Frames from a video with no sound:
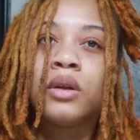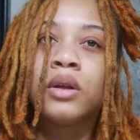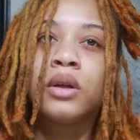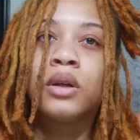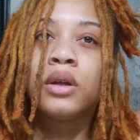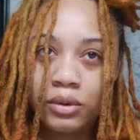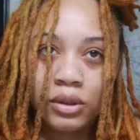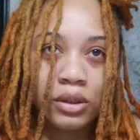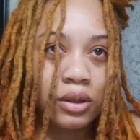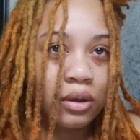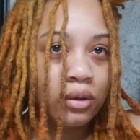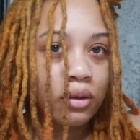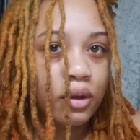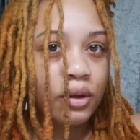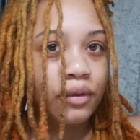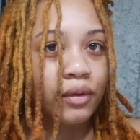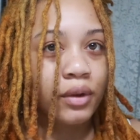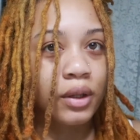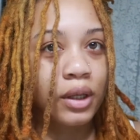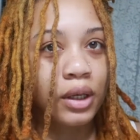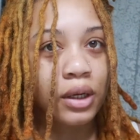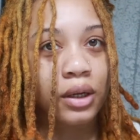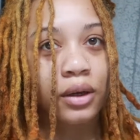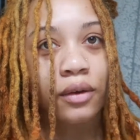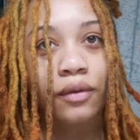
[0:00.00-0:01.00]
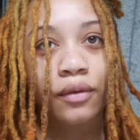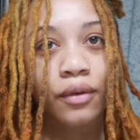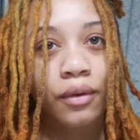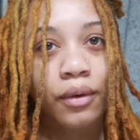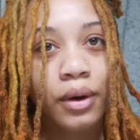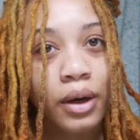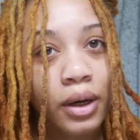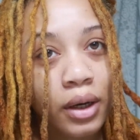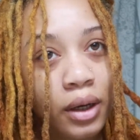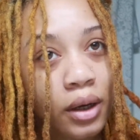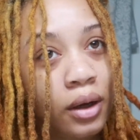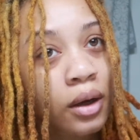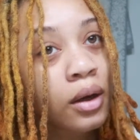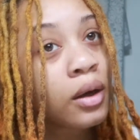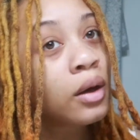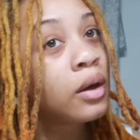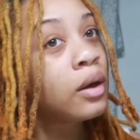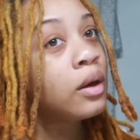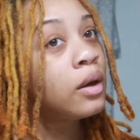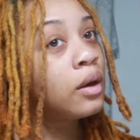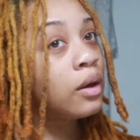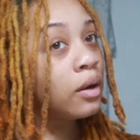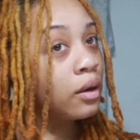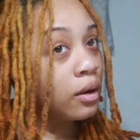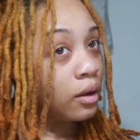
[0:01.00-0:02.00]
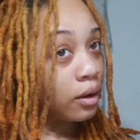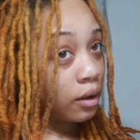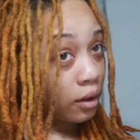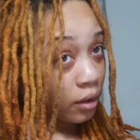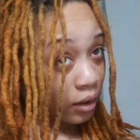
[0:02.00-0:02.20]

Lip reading: just gonna leave it like that for right now. All